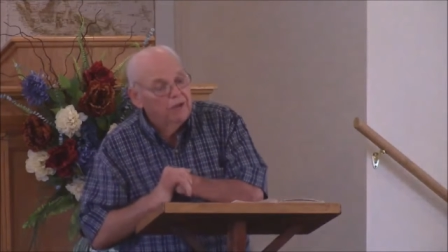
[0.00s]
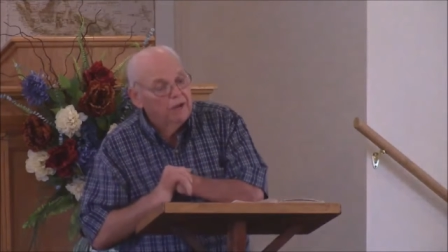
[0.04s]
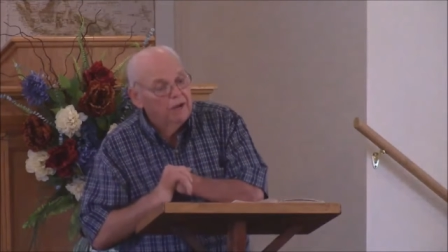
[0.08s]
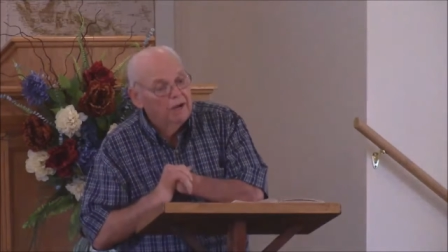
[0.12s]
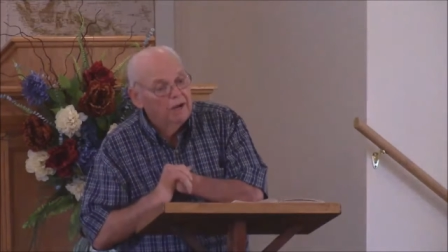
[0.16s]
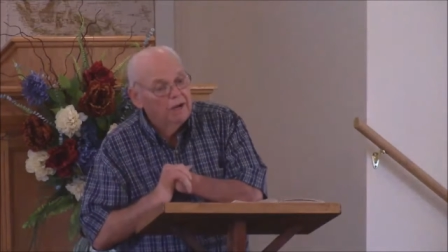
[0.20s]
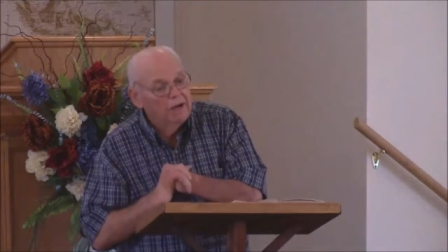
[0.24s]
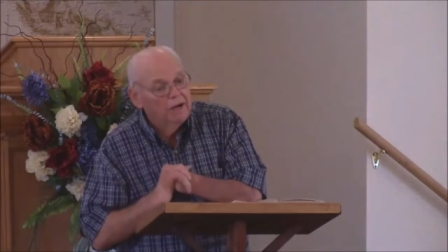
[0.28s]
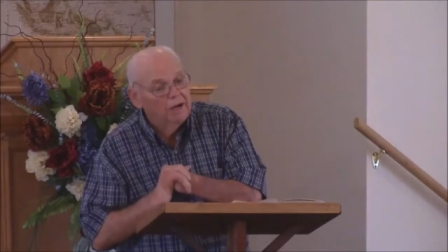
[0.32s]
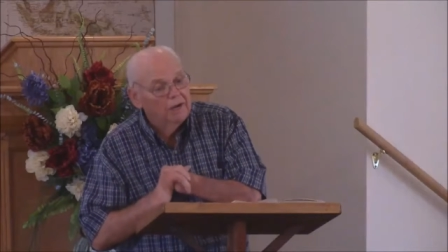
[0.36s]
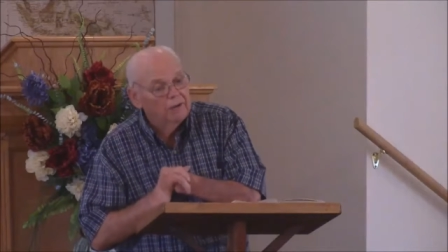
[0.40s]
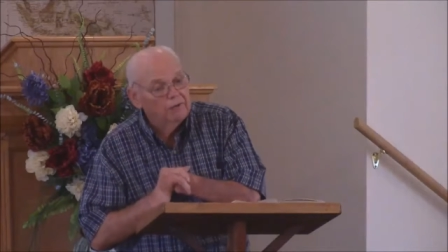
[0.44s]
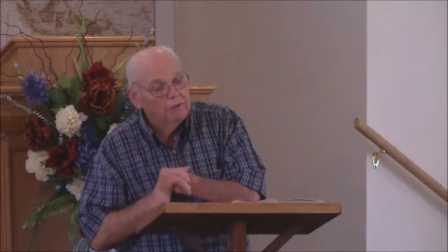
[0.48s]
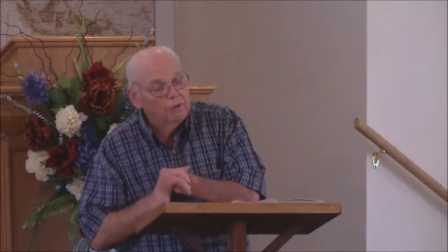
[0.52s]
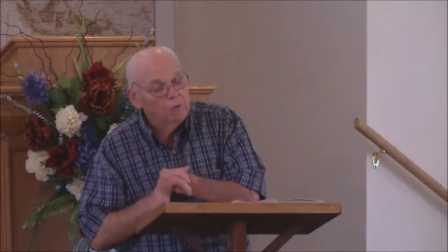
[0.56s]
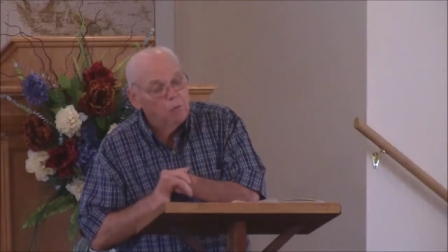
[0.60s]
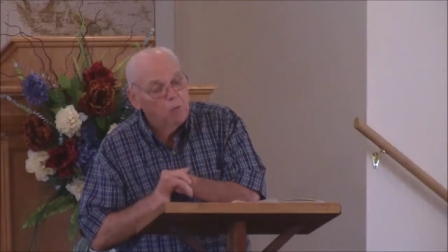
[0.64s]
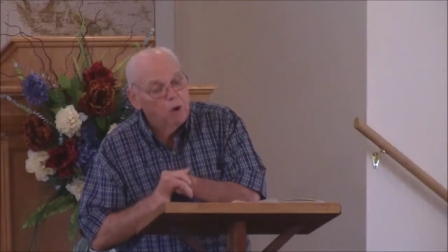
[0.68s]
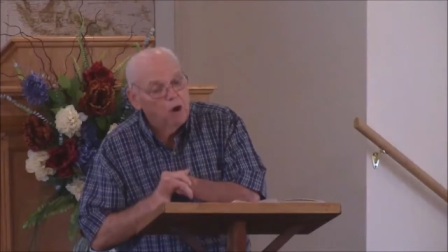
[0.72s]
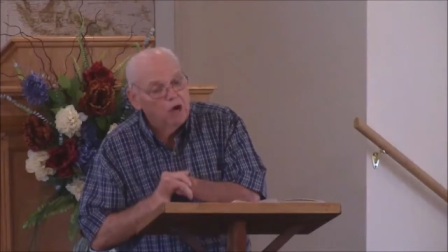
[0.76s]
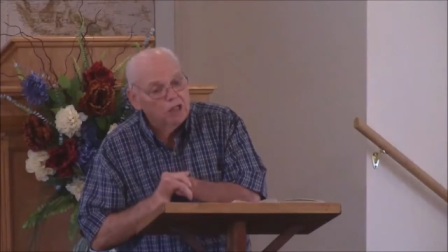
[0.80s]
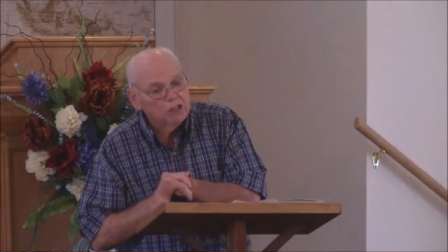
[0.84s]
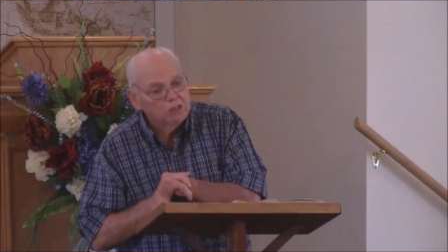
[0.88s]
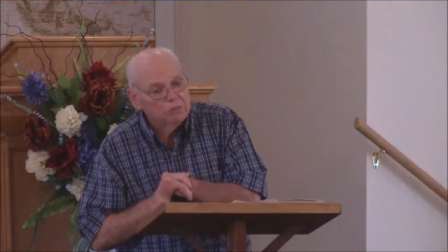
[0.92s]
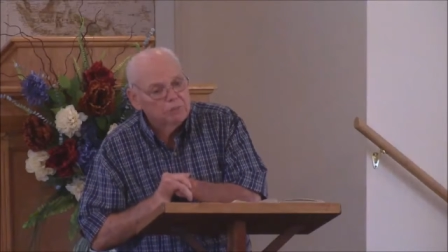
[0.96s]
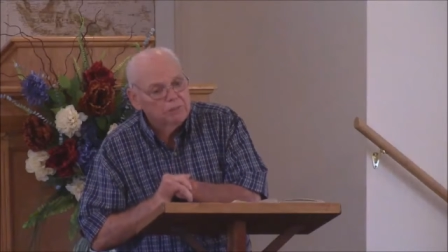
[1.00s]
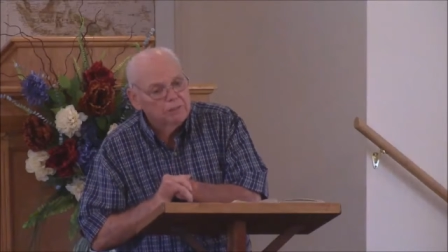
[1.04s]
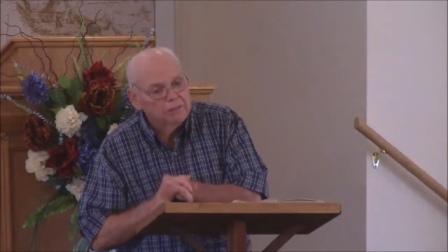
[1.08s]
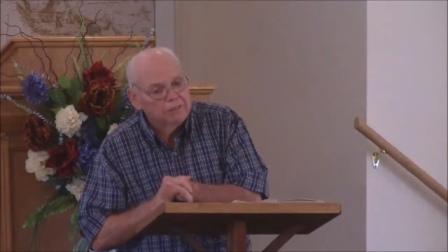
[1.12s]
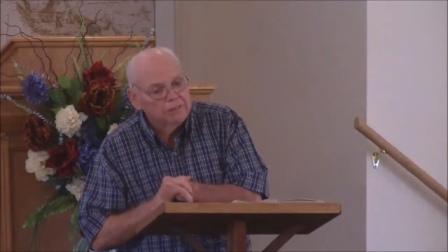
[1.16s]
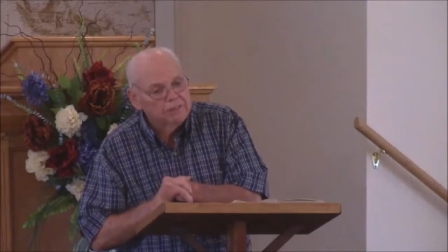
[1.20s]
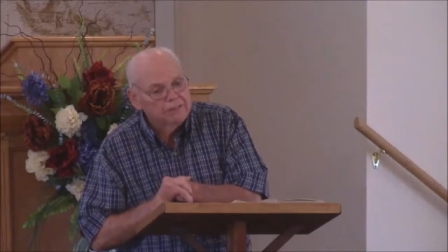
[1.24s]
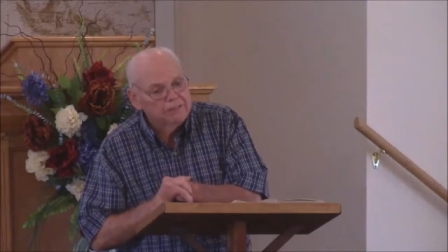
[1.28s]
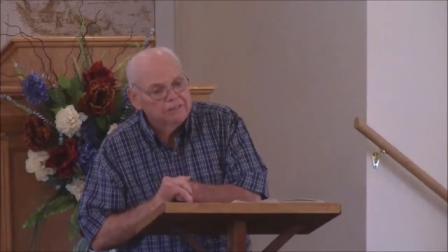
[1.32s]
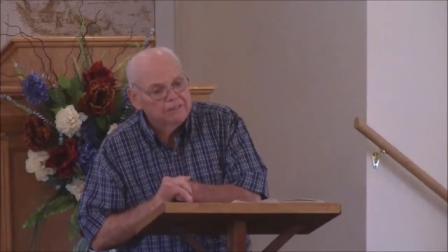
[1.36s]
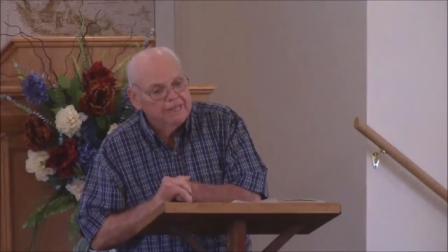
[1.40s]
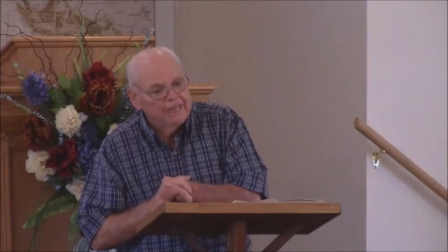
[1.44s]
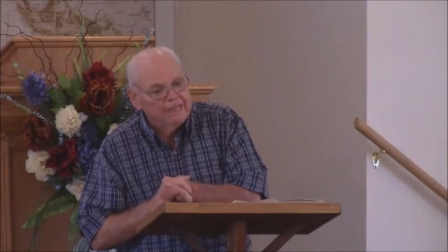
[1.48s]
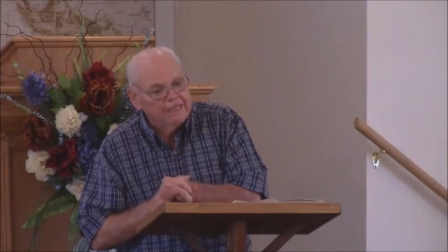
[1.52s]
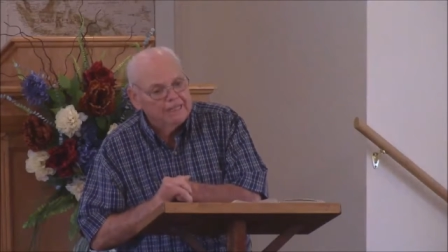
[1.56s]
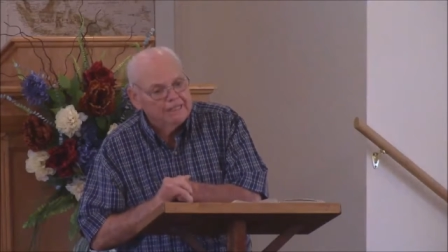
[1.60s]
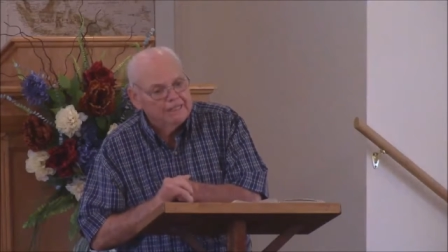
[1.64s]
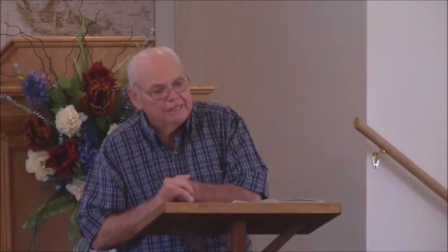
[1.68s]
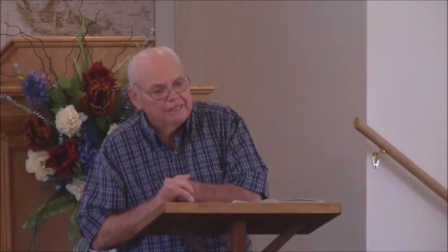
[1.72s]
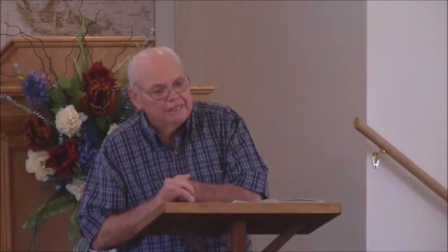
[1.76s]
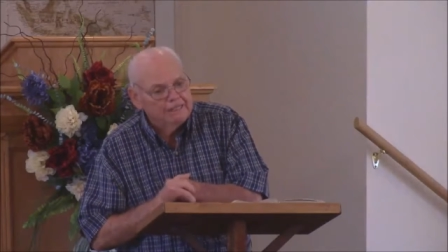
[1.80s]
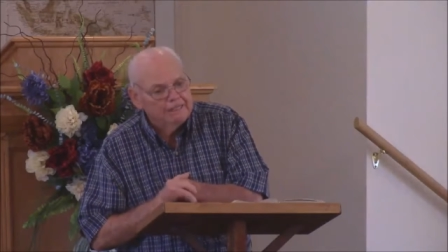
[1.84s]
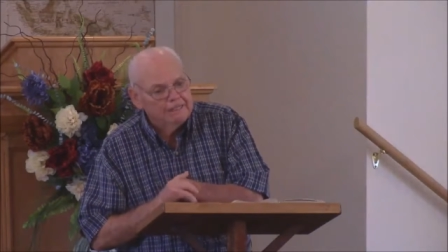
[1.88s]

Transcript: the watchman that